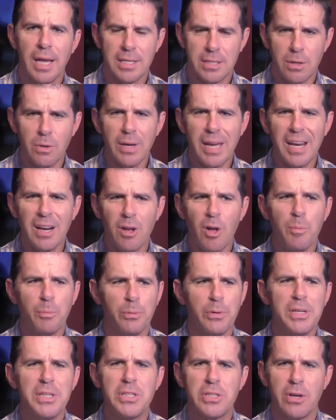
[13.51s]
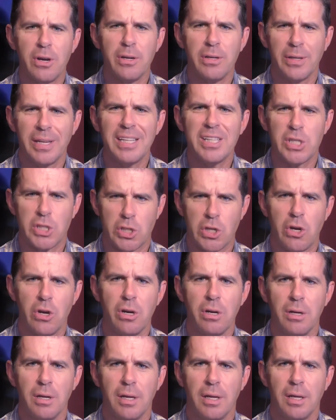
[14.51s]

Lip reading: is it okay to call priest sir? Do you get sir?